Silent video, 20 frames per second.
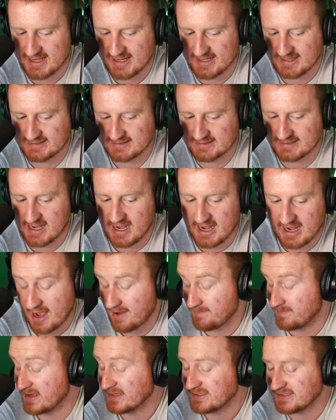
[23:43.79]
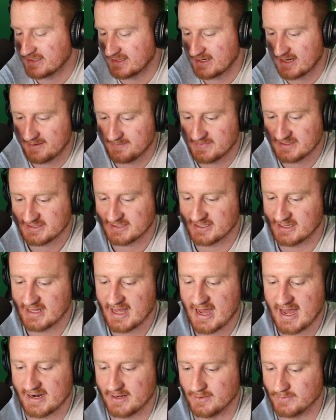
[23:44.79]
And I miss it. I miss it a
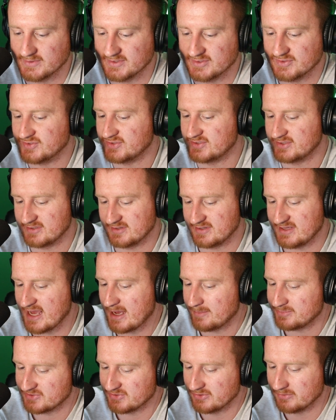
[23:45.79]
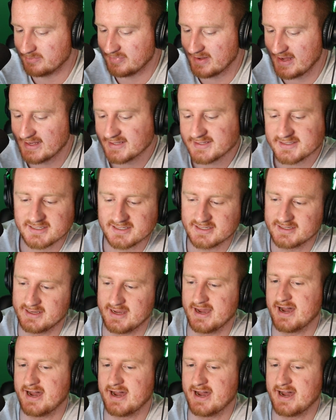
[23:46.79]
lot. It was the absolute best.